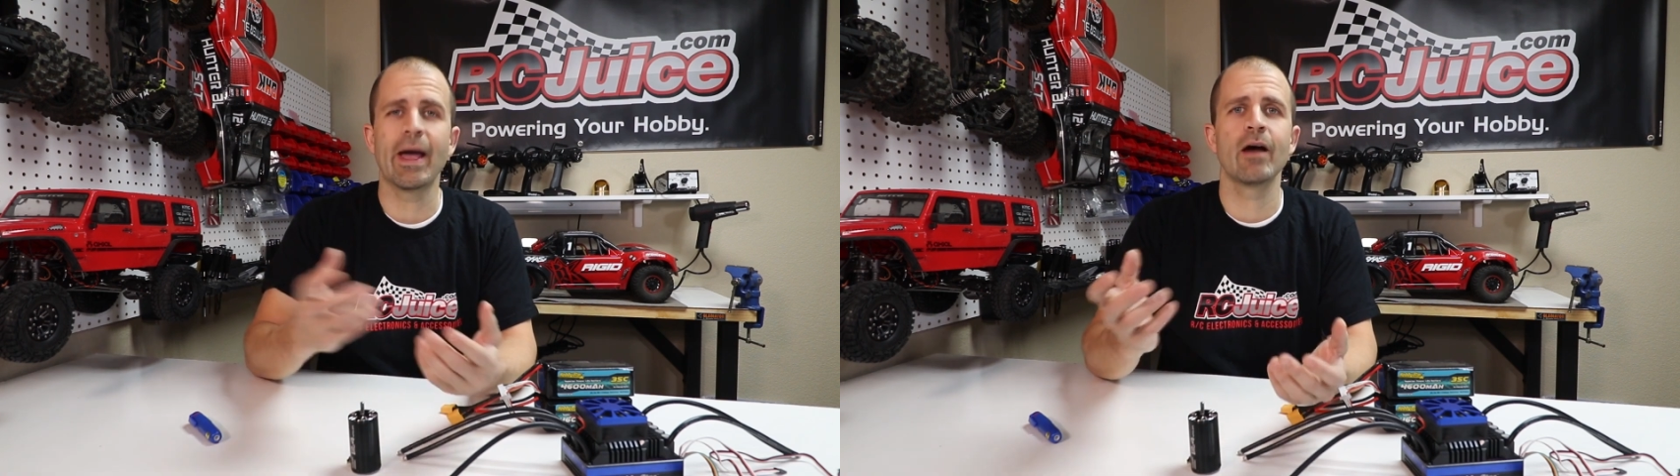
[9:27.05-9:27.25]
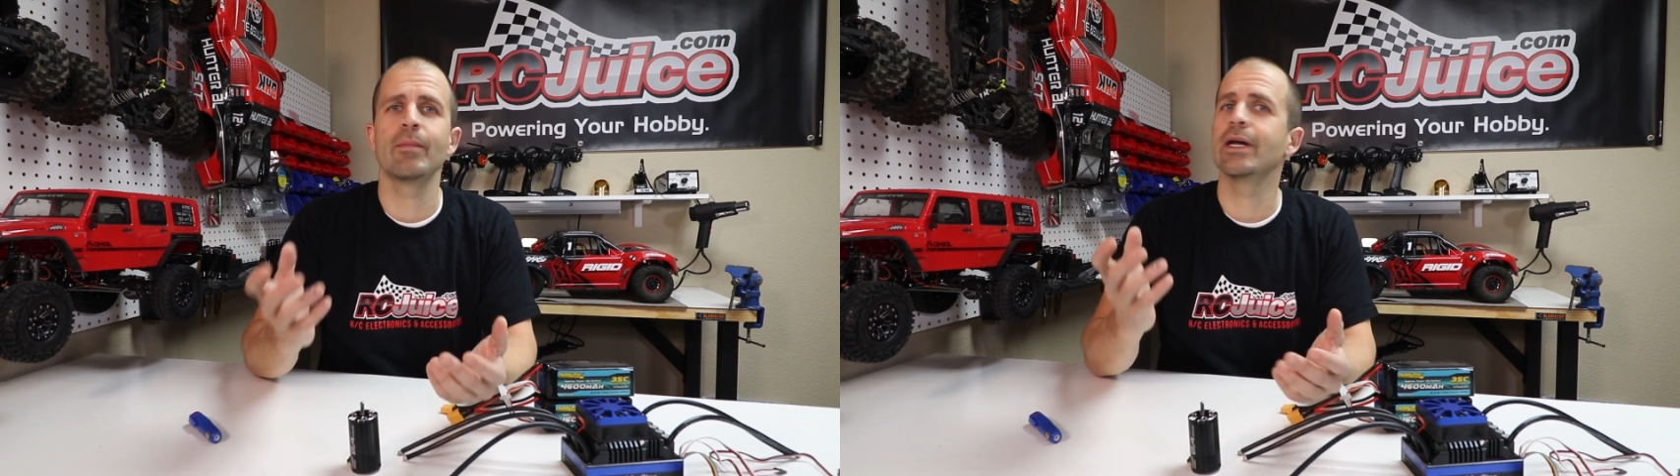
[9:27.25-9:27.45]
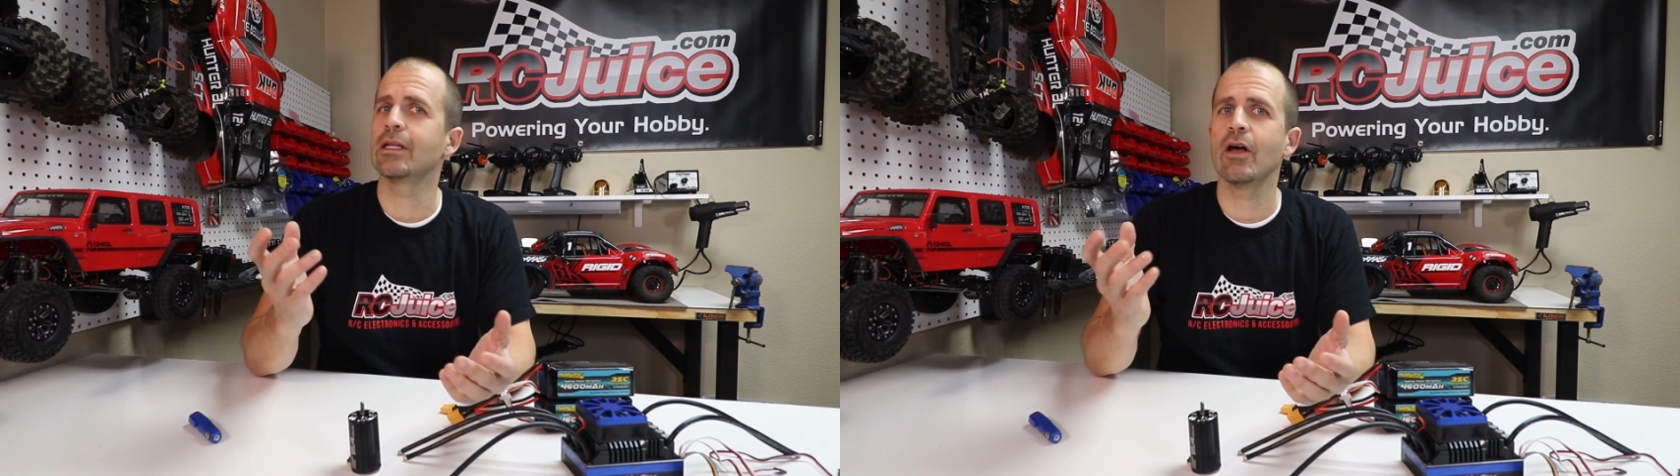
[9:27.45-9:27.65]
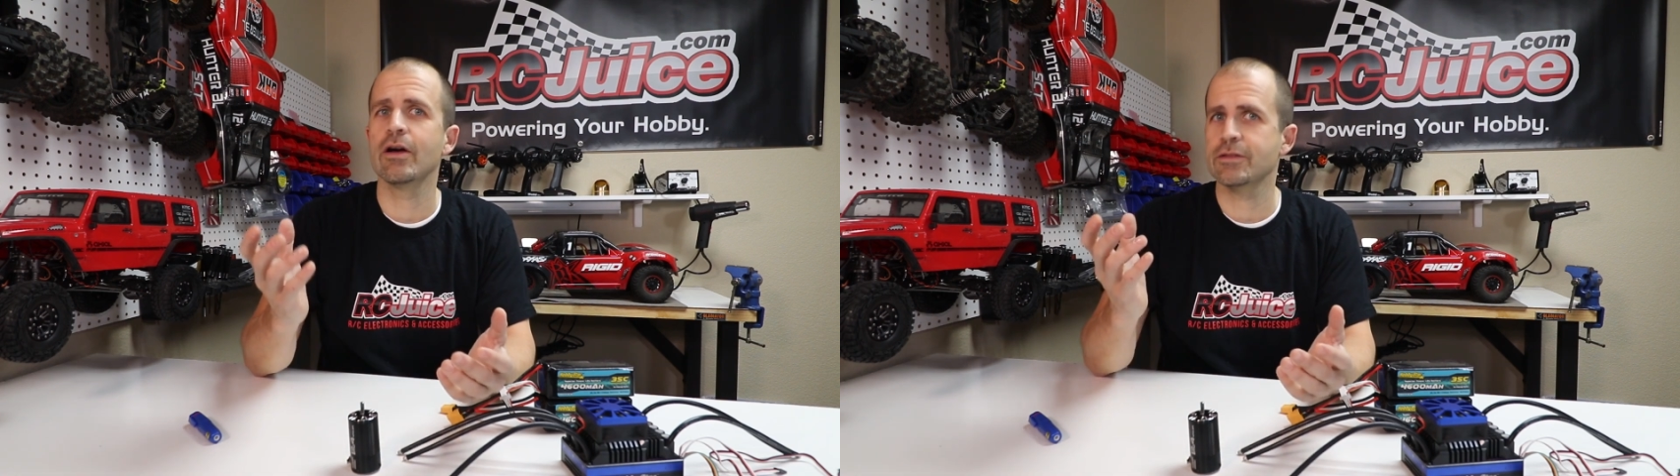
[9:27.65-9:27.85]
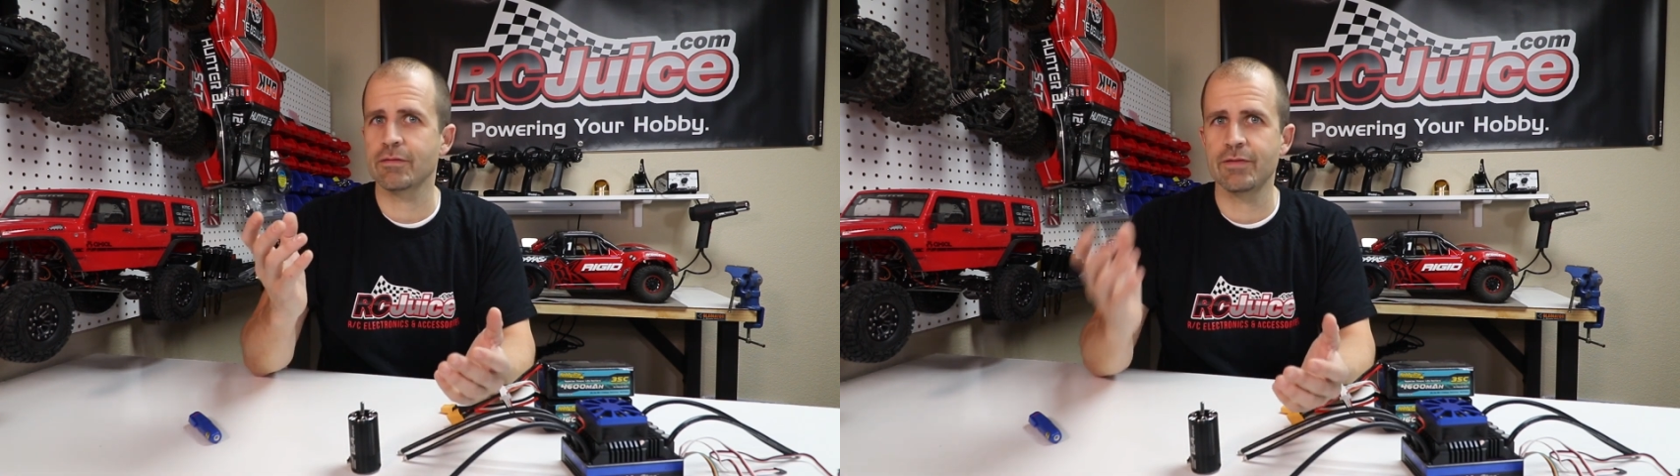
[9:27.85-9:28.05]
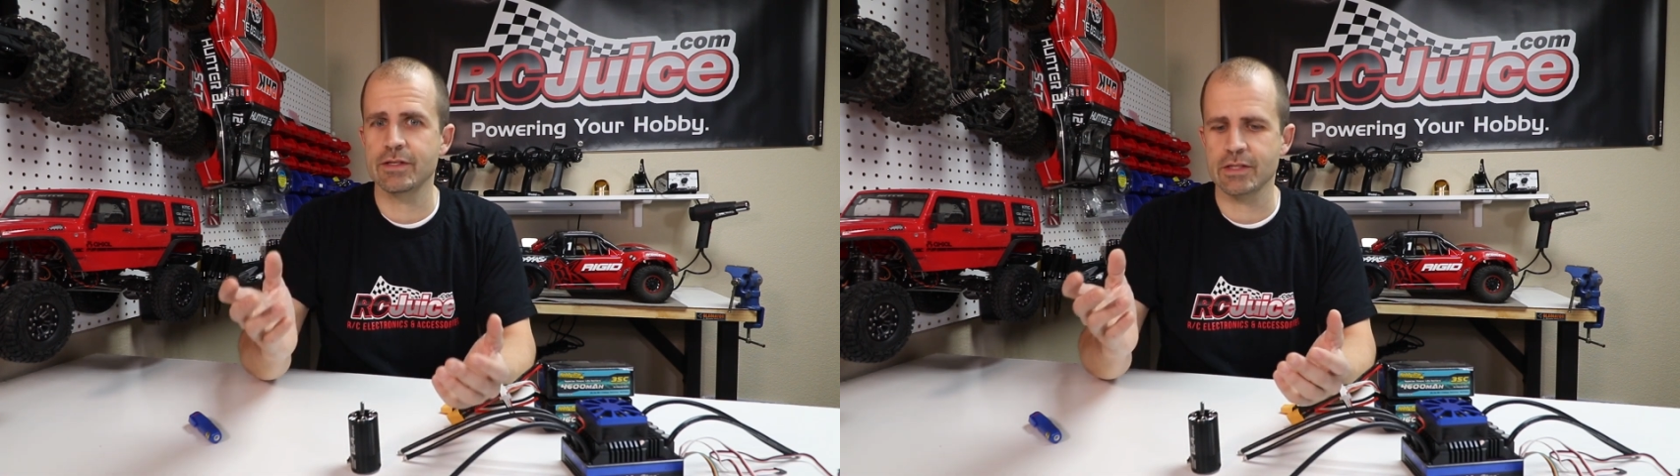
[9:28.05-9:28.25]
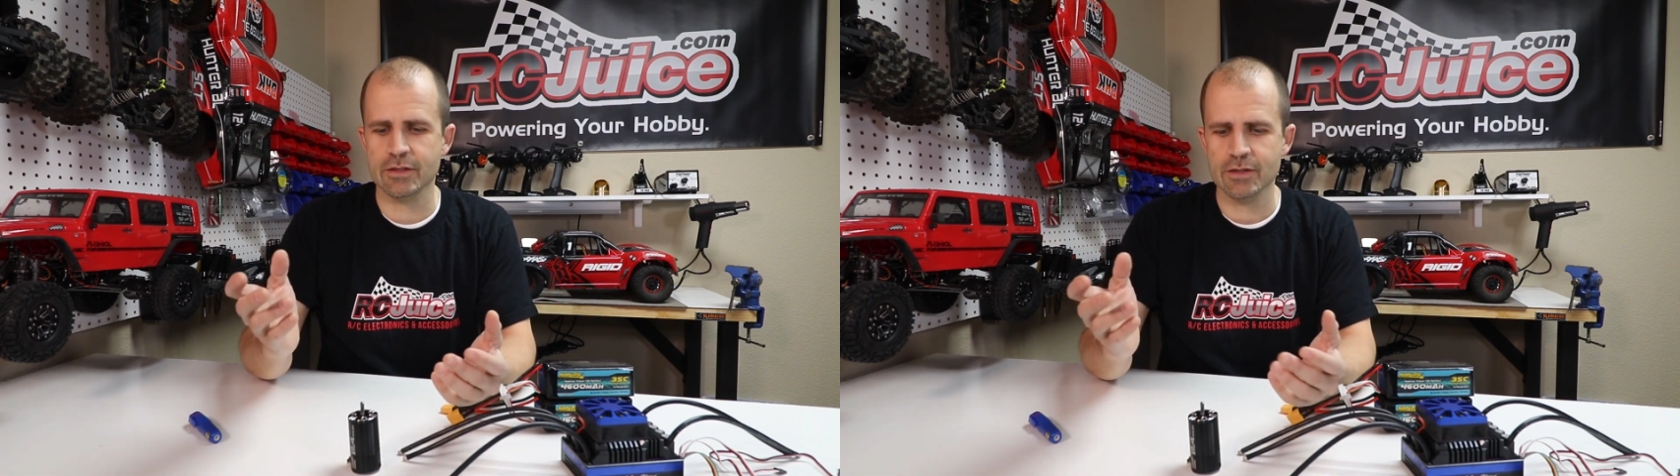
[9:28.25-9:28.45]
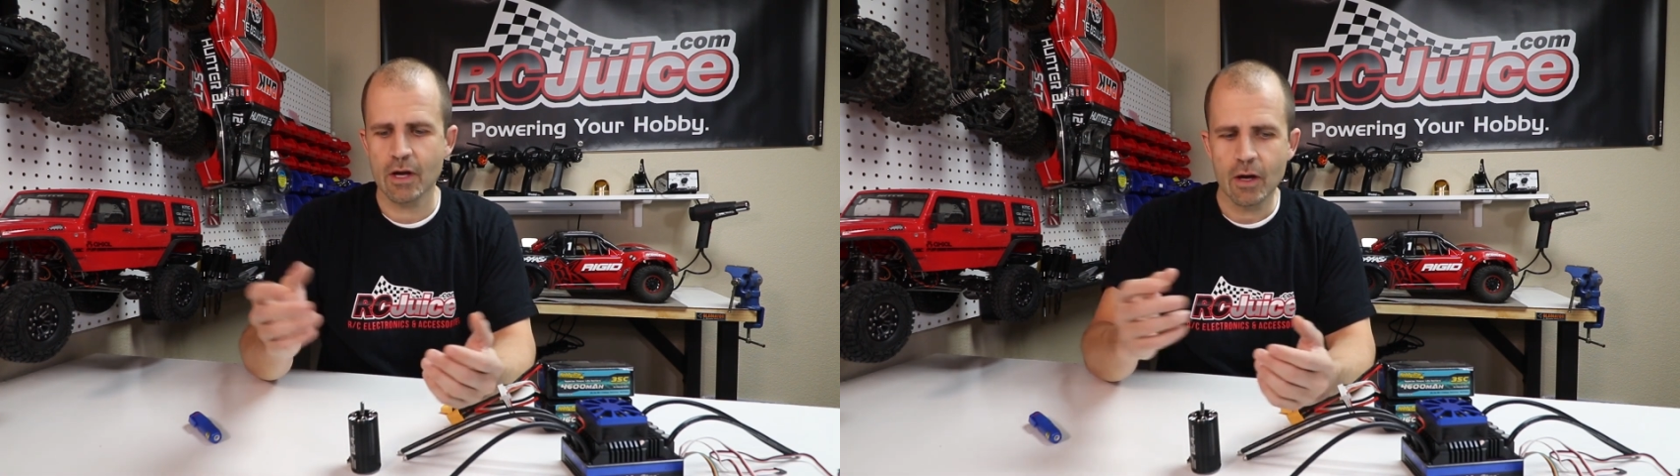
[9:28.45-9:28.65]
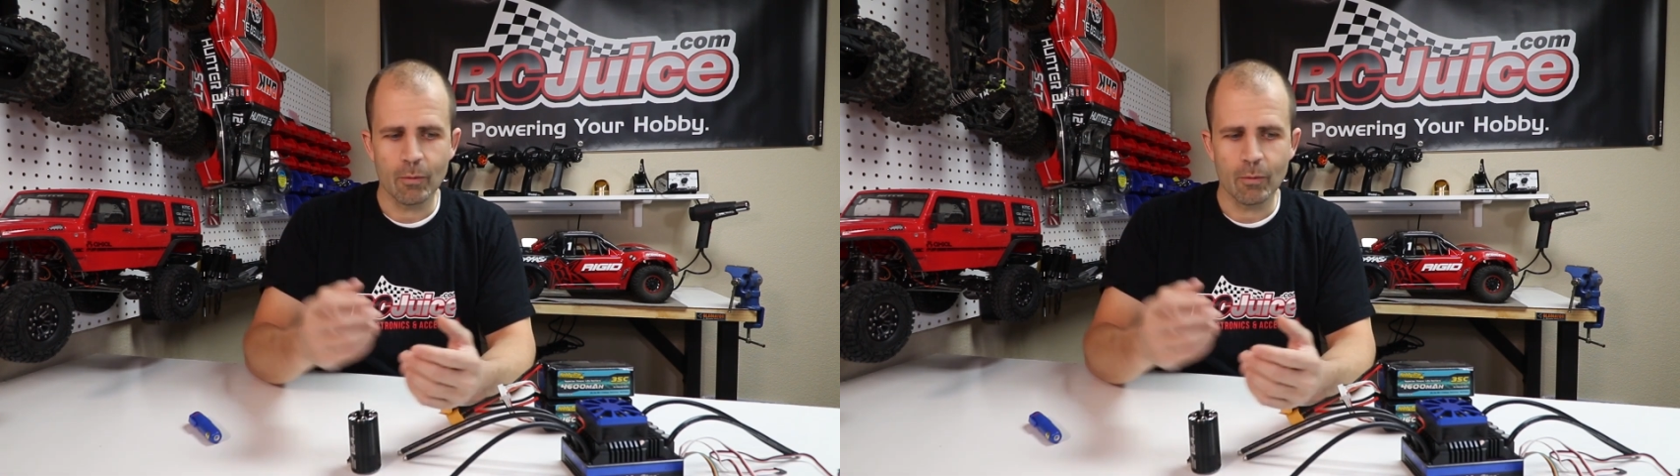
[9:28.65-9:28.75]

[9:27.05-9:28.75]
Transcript: bound by the laws of physics.